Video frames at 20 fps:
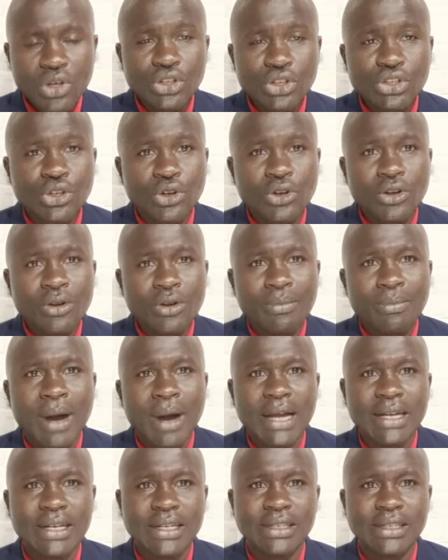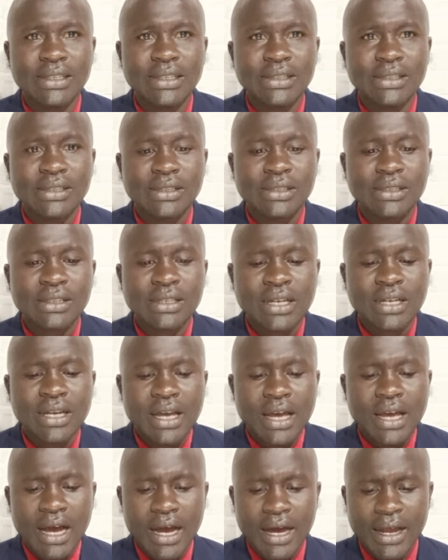John Mbadi,
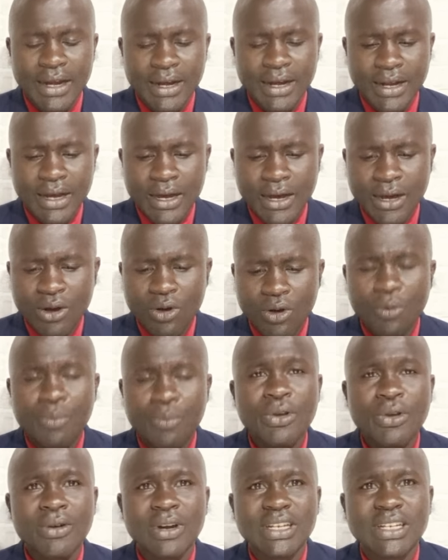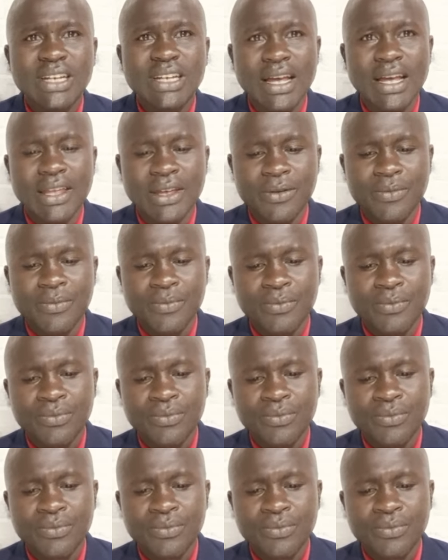and Opiyo Wandayi,